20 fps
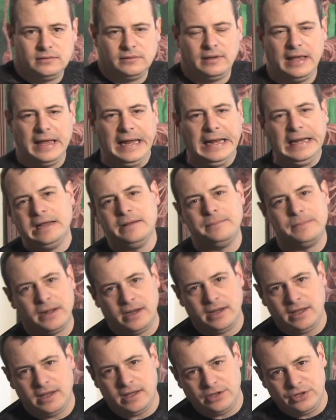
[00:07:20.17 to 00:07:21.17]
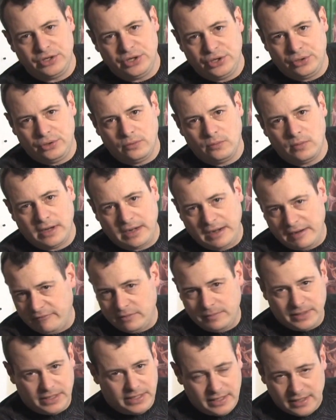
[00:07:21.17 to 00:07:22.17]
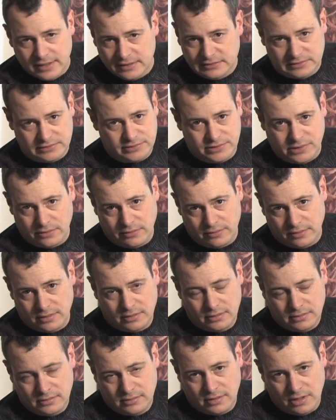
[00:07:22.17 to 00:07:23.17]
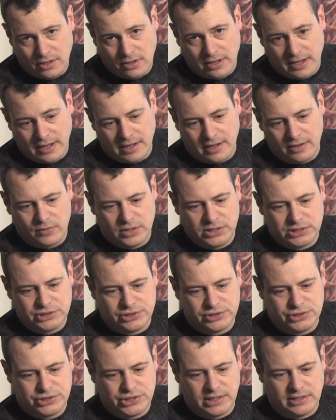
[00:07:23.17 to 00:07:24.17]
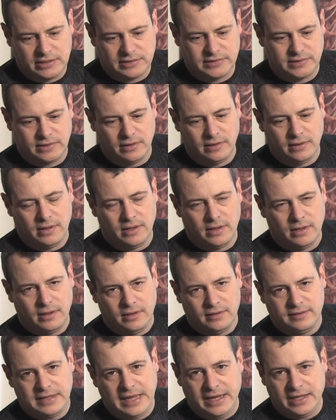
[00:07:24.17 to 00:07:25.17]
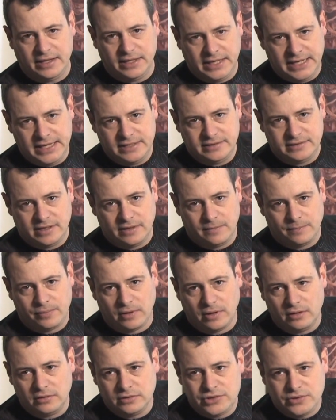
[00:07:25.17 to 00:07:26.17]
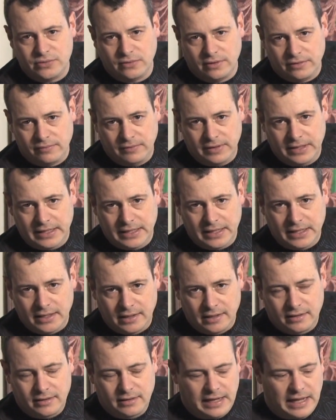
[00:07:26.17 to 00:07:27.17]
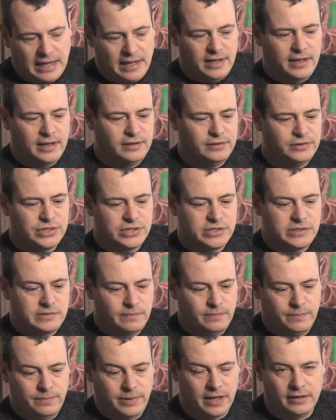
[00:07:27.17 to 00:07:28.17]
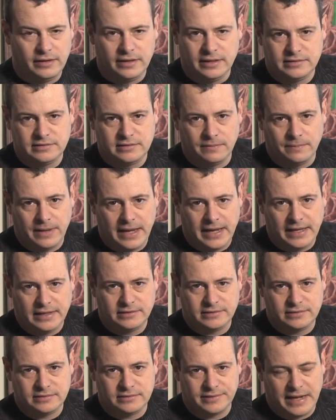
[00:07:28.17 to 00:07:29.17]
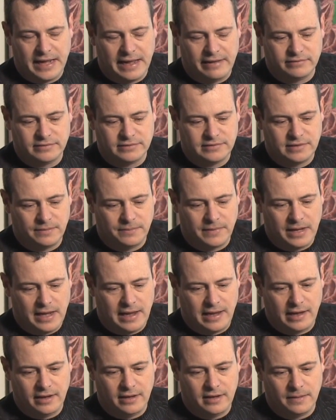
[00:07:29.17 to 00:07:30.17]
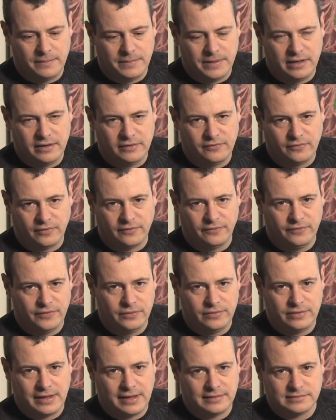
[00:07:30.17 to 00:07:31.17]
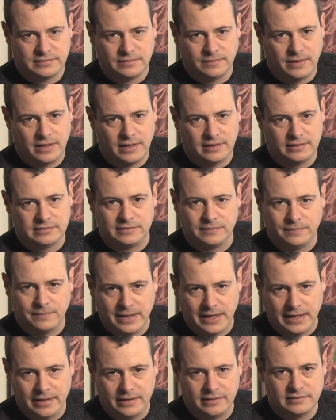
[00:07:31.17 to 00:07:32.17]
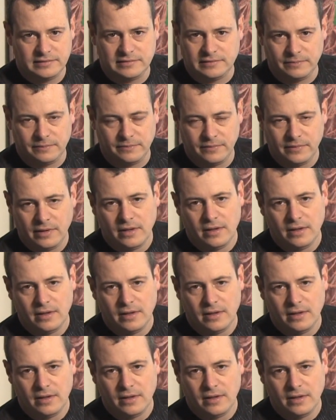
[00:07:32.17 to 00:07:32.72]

Anybody can do what everybody else is doing, okay, which is just taking the easy approach to a 3D and just building some mazes and having some guy come in for a few thousand bucks and painting some